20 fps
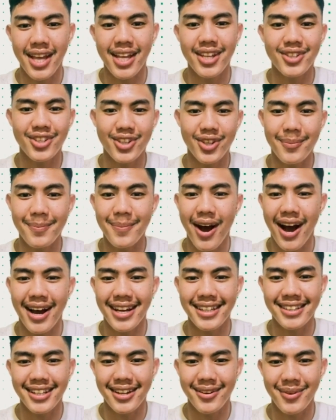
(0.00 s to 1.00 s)
Two
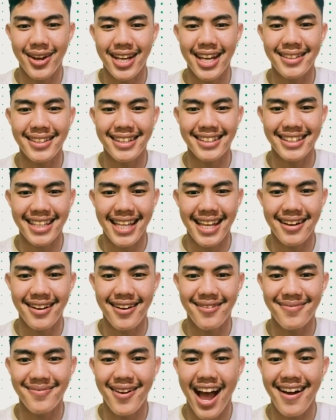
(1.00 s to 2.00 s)
parties agree on the sale of
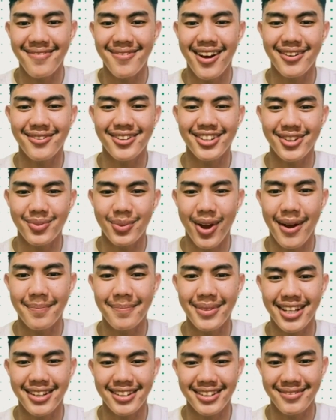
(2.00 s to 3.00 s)
500 square
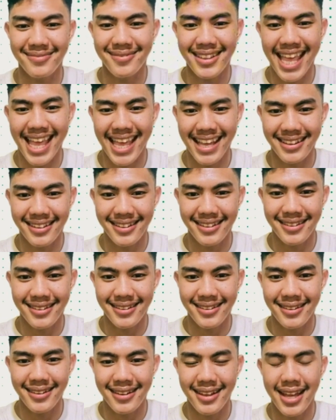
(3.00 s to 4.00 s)
meters of land,
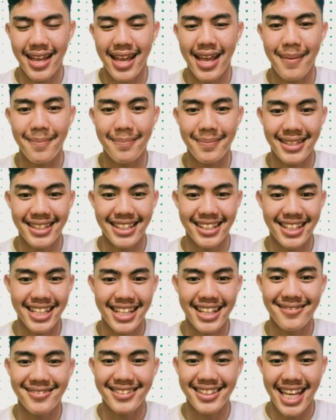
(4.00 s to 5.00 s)
but the deed
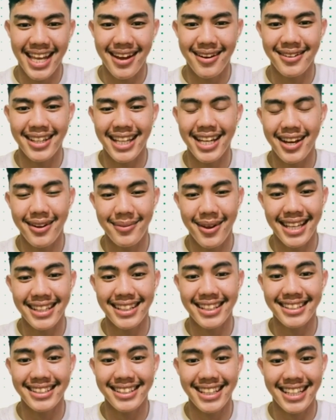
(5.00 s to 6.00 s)
of sale incorrectly
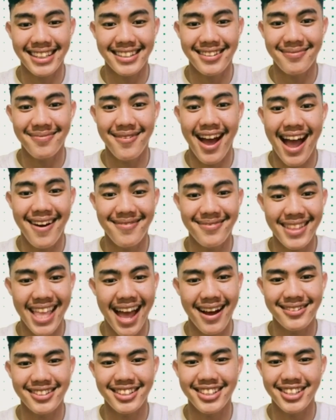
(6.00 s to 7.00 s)
states
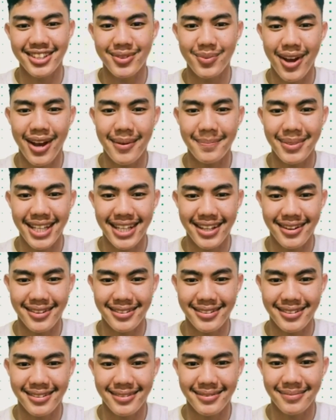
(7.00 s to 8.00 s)
5,000 square
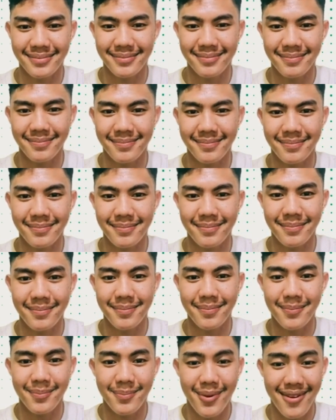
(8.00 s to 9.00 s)
meters.
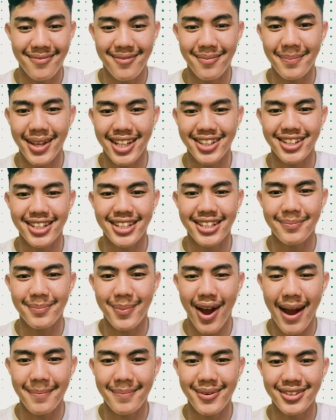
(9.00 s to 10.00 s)
Reformation is
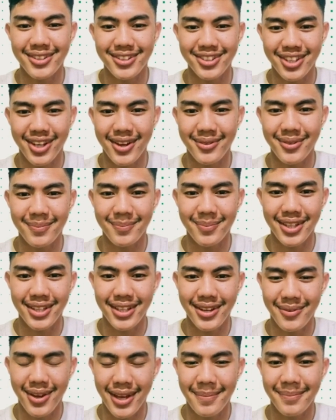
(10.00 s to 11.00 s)
proper to show the real
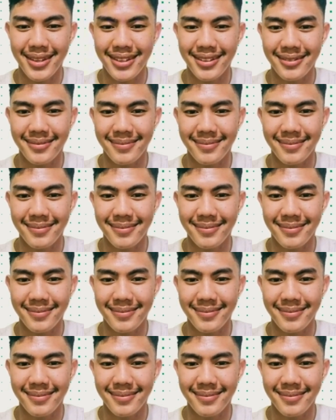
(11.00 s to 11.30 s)
agreement.